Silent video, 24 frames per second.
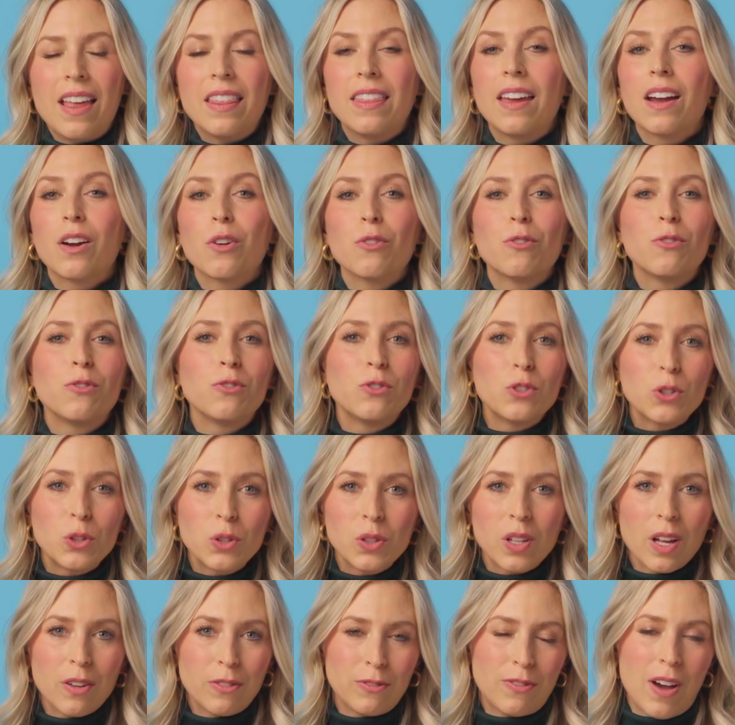They're full
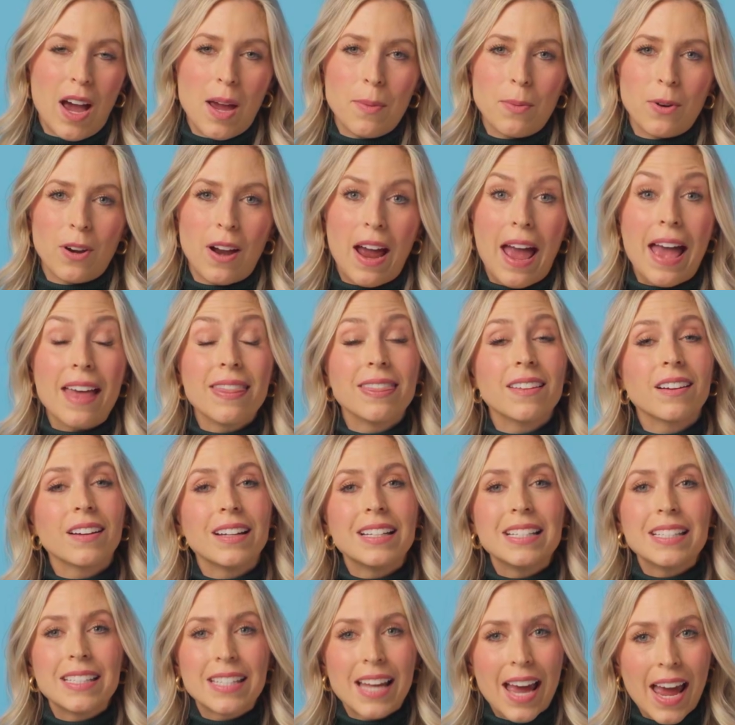of fiber and they're
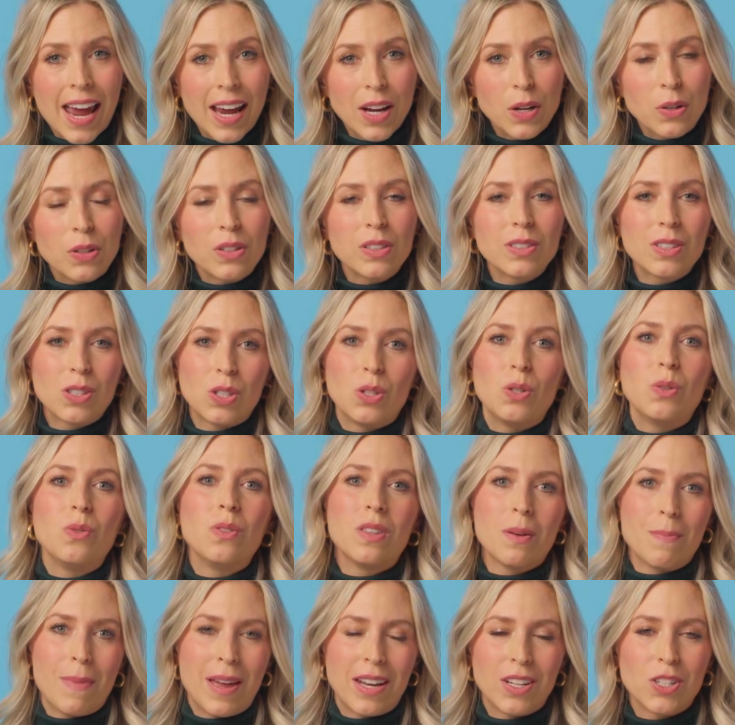integral to the
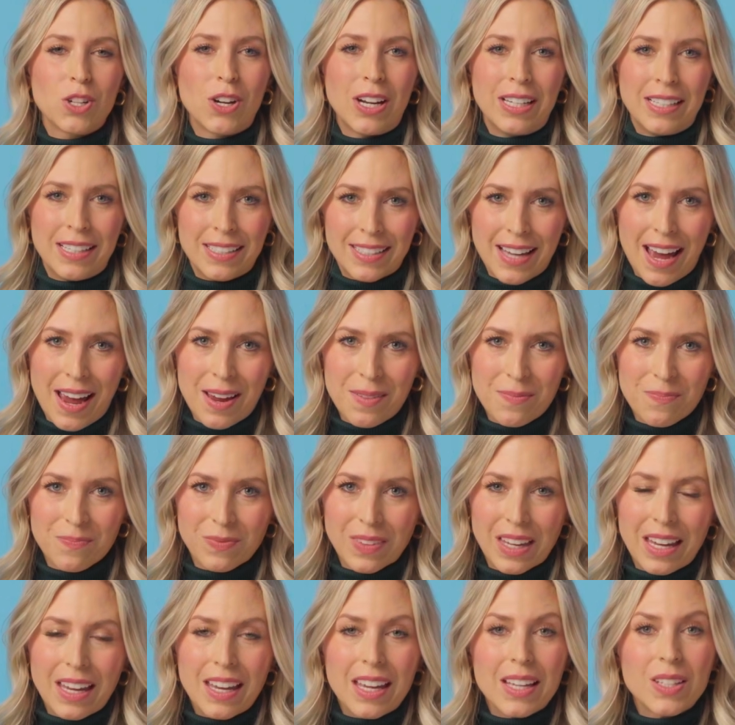Mediterranean diet.
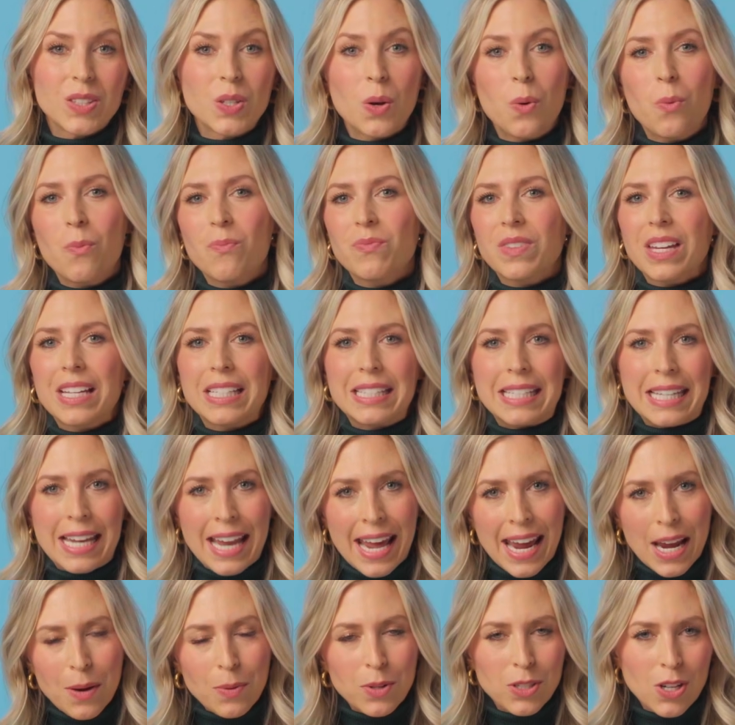So,
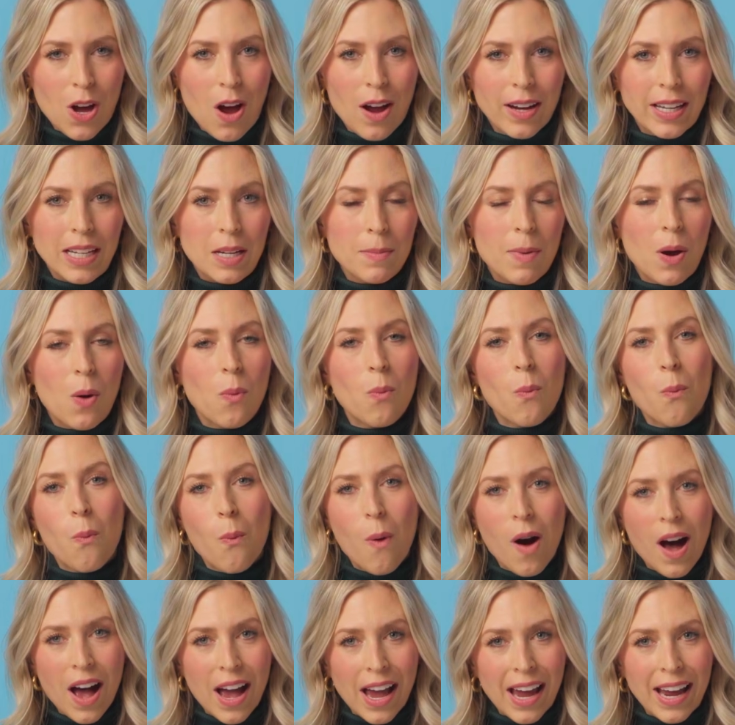today we're talking about
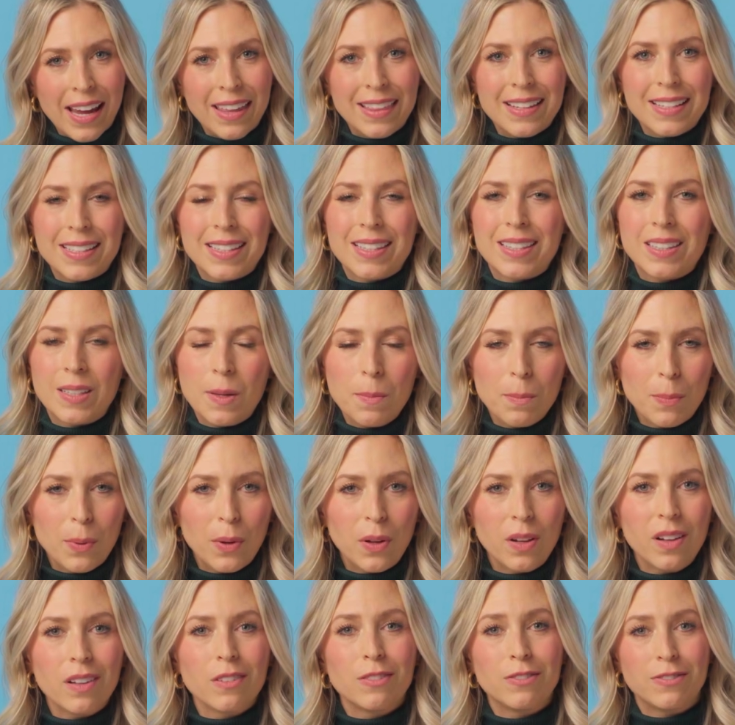why these
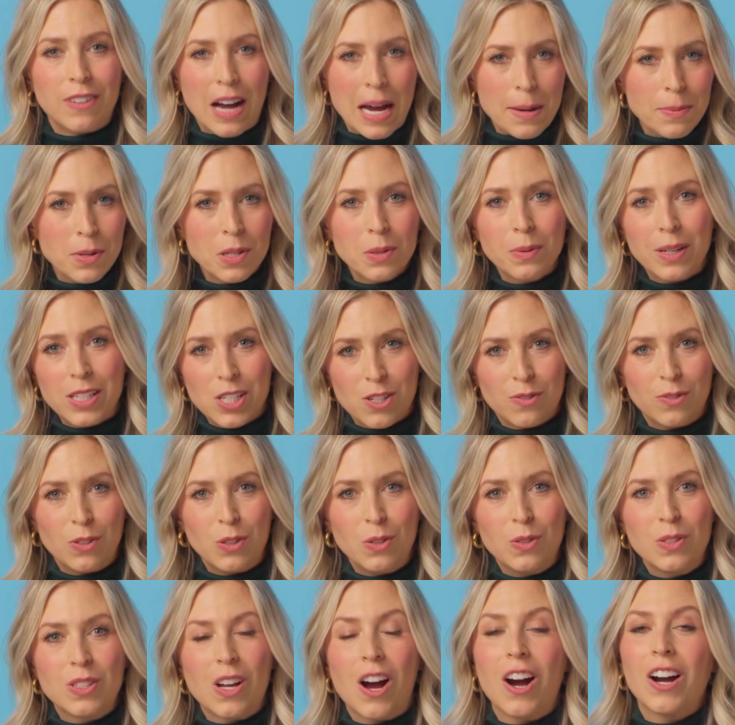simple fiber-rich
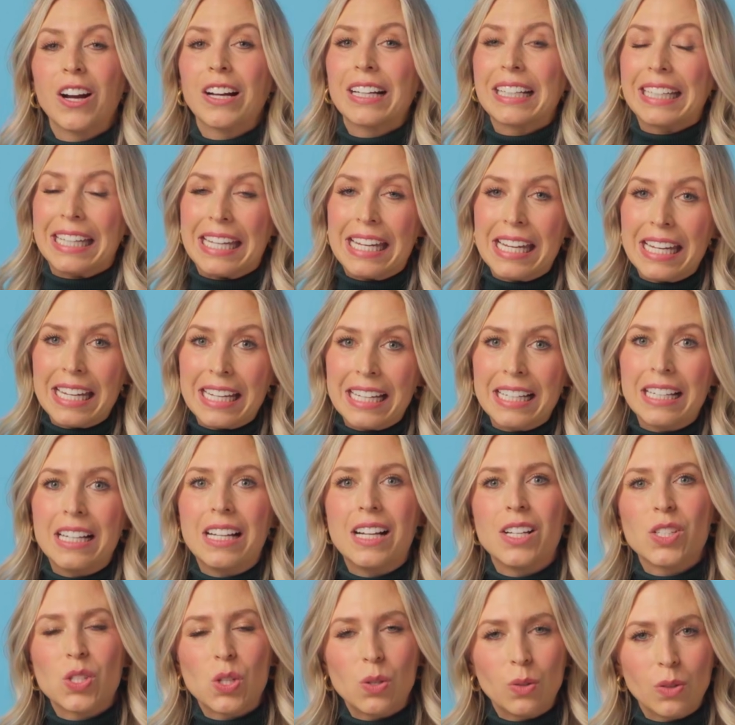foods are key
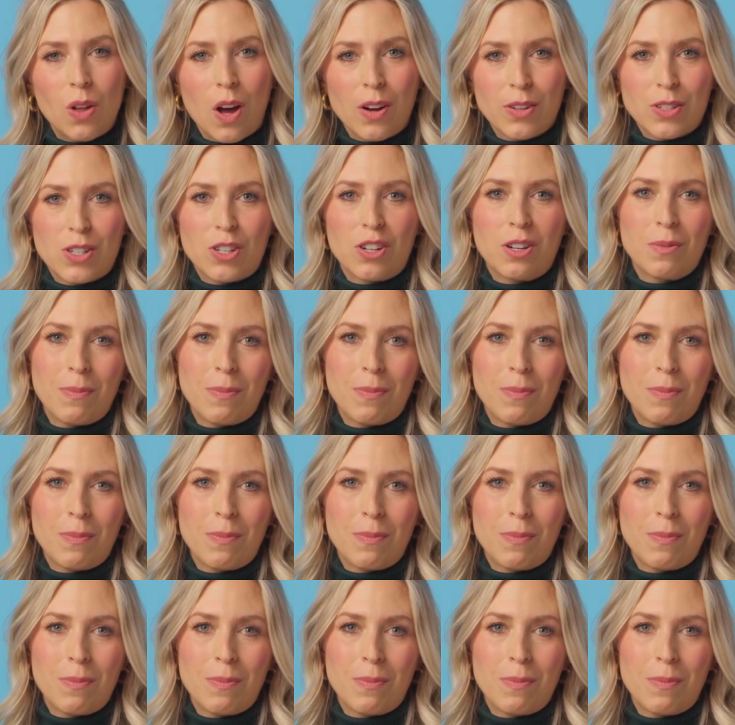to long-term